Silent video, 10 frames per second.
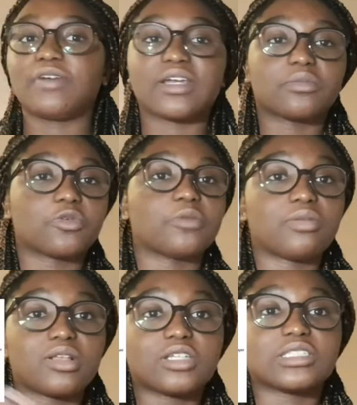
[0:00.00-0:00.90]
animal and
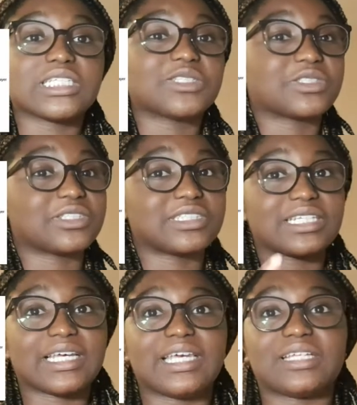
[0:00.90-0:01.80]
plant cells
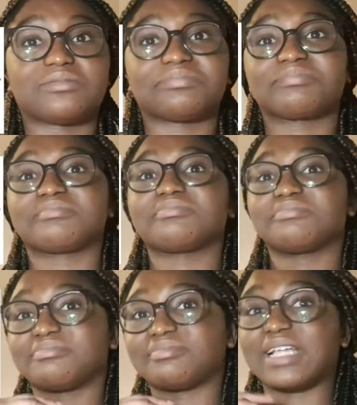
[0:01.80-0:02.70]

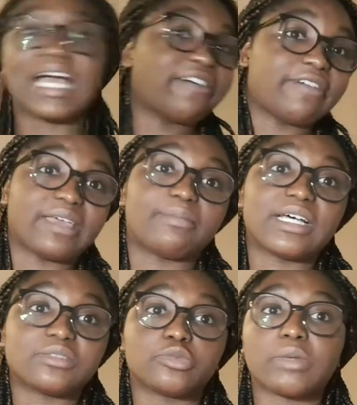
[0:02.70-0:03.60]
have a
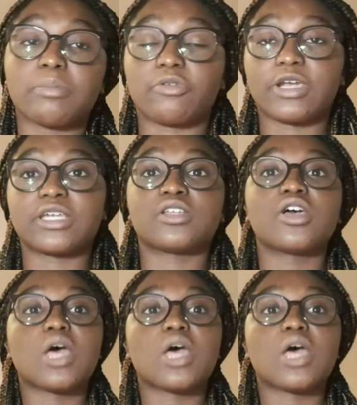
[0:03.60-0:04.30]
plasma membrane,